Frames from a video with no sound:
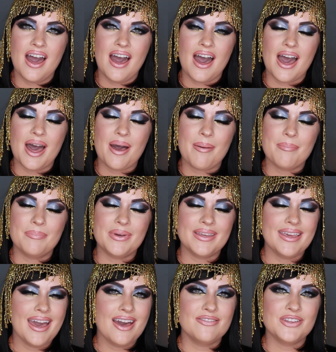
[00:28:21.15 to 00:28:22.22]
But
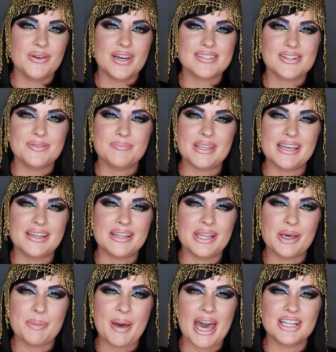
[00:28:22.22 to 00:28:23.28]
yeah, if you guys aren't being
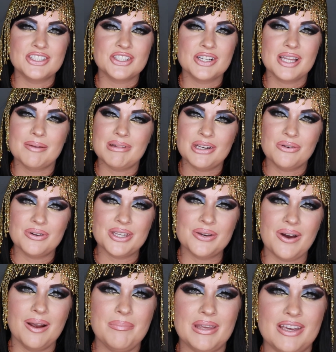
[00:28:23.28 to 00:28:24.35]
Cleopatra, let me know what you
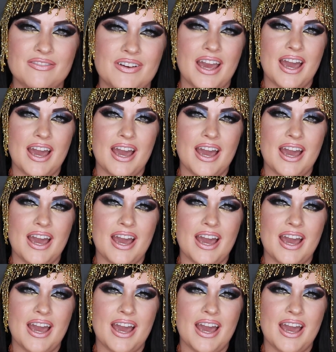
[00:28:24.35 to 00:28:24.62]
are being for